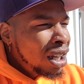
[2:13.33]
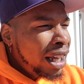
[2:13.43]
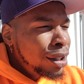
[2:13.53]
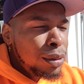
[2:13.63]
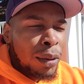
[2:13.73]

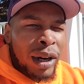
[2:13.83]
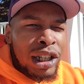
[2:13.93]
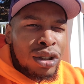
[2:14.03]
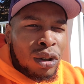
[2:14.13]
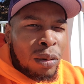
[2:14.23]

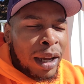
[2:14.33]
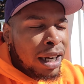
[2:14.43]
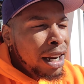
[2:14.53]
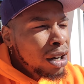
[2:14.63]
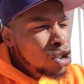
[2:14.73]
inspirational, man,
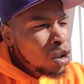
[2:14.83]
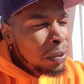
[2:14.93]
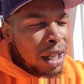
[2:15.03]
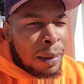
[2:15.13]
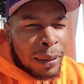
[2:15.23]
they are
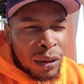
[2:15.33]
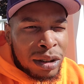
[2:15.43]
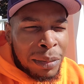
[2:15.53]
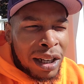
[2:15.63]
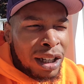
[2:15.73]
extremely hypocrites, man.